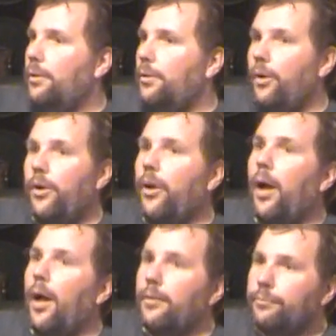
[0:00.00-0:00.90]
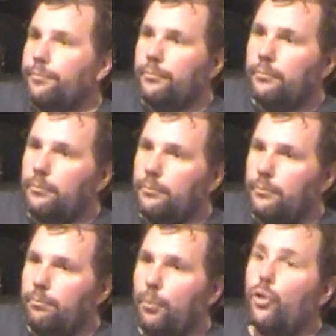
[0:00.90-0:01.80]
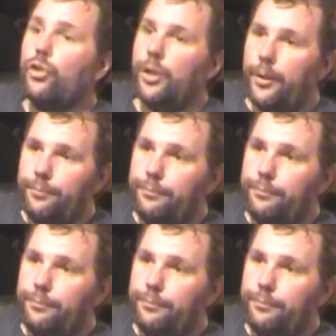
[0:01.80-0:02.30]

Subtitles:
No, you're not. Bullshit.